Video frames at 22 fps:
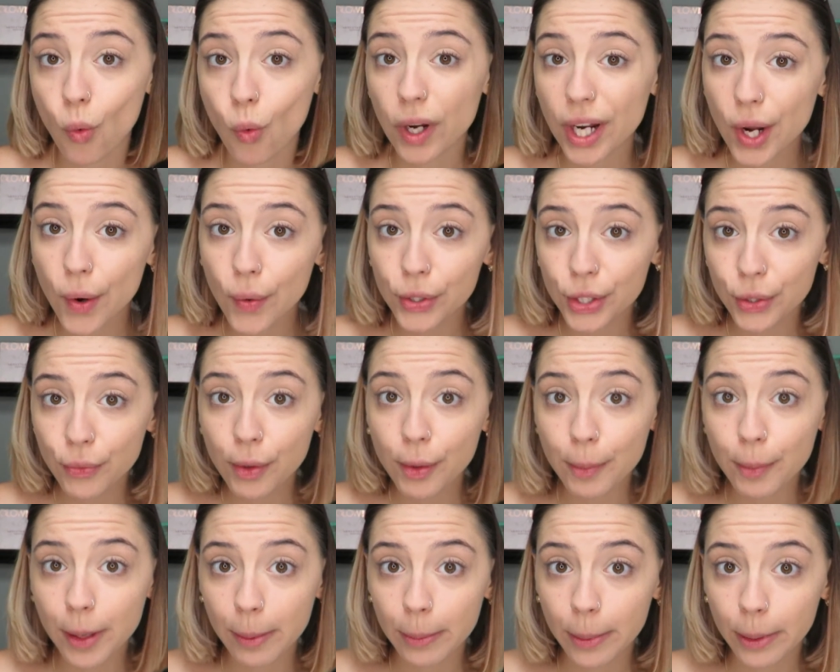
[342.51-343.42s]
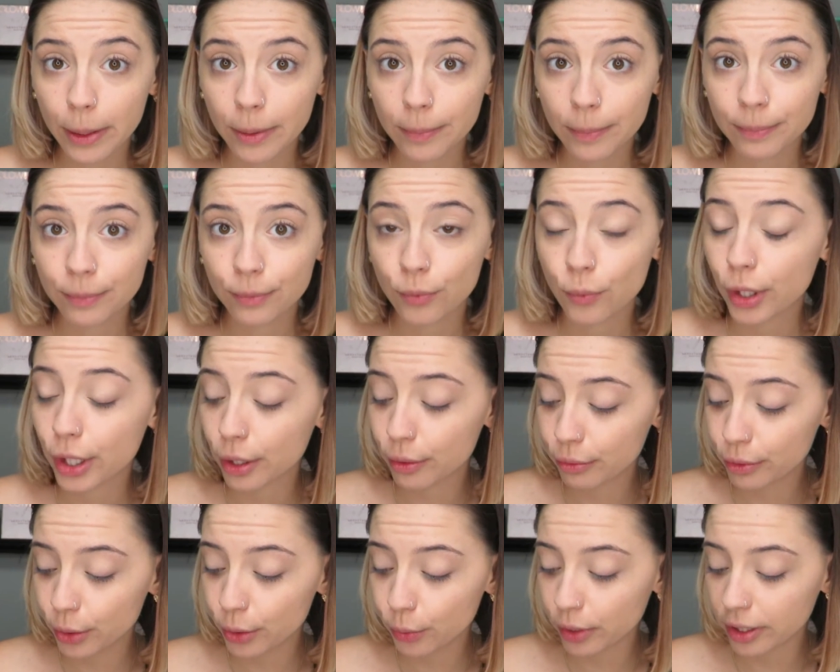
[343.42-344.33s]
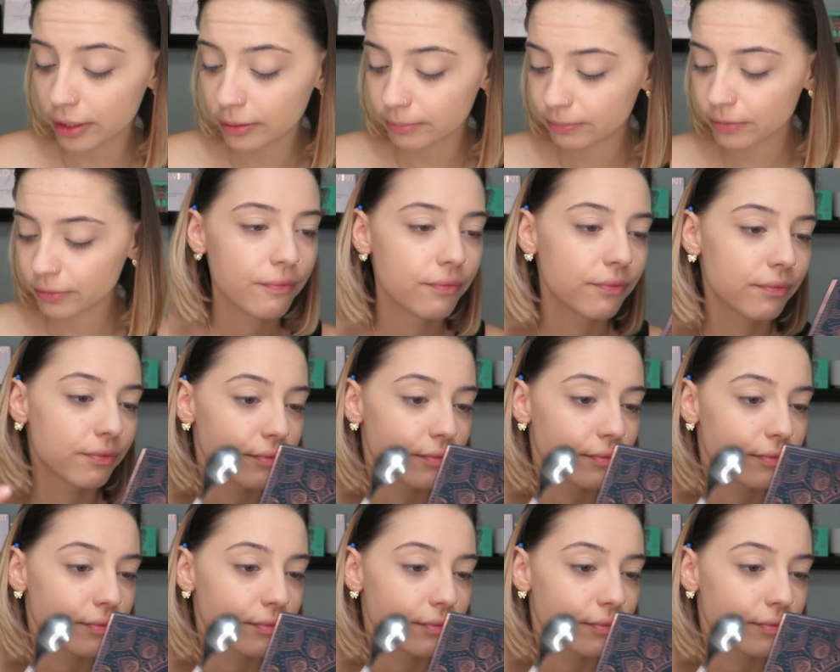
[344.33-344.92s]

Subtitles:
We gonna do it, baby. We gonna do it.